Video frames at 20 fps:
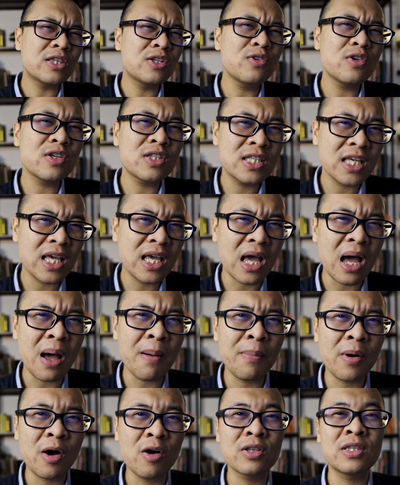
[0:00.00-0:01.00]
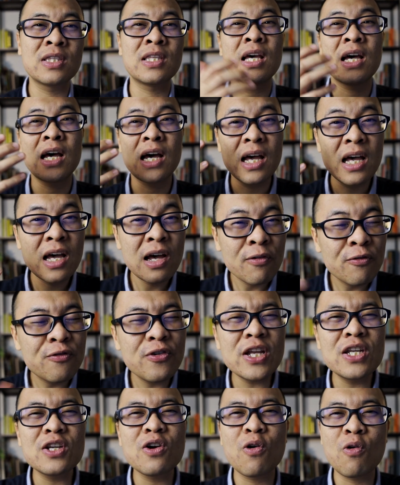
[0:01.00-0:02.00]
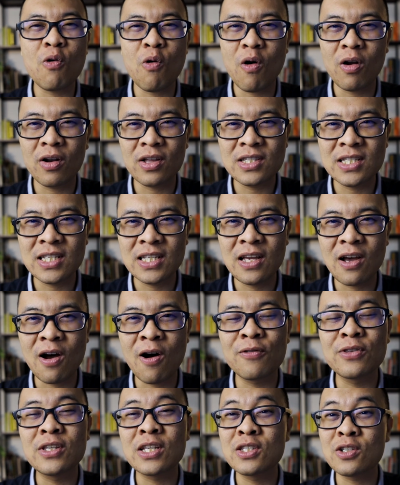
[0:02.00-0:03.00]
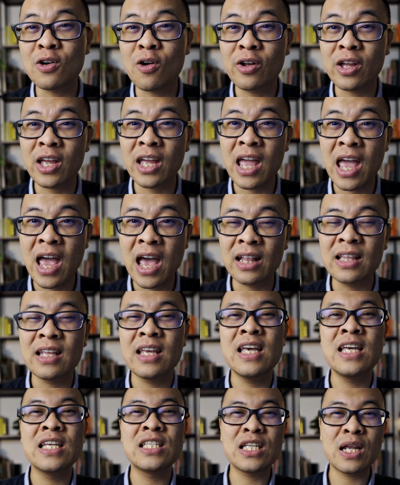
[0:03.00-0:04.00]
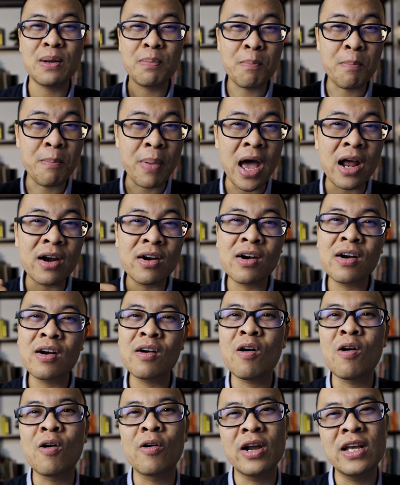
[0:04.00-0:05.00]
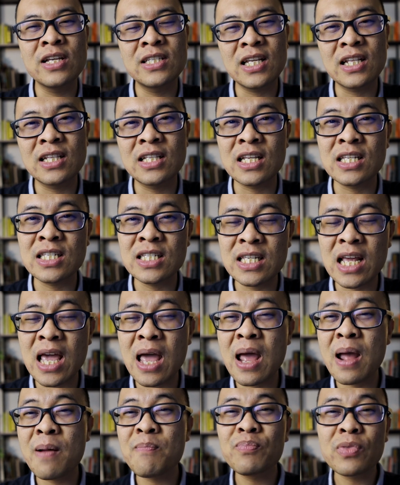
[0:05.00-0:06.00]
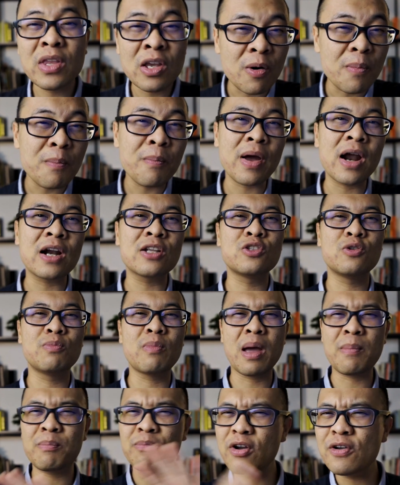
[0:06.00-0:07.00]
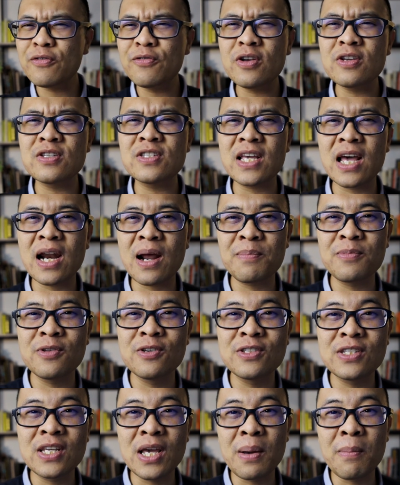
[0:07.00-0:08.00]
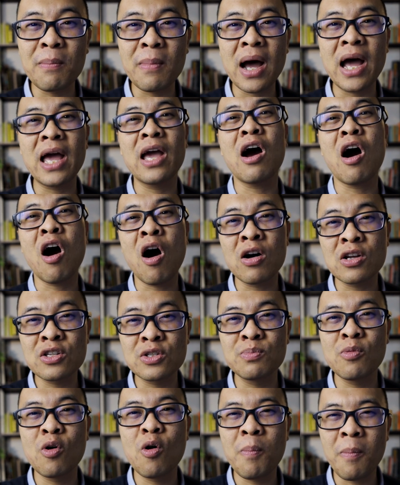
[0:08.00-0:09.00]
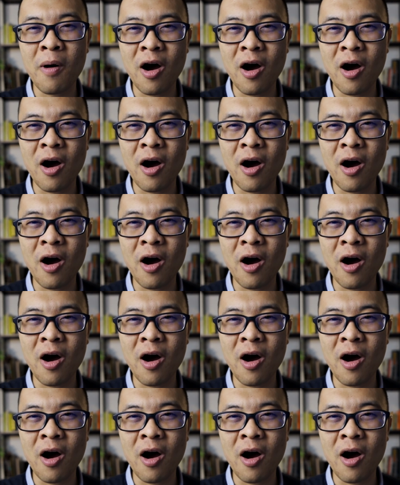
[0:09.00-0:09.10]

do you think about the video quality of the talking head. Is it better or is it the same compared to my previous setup using my Osmo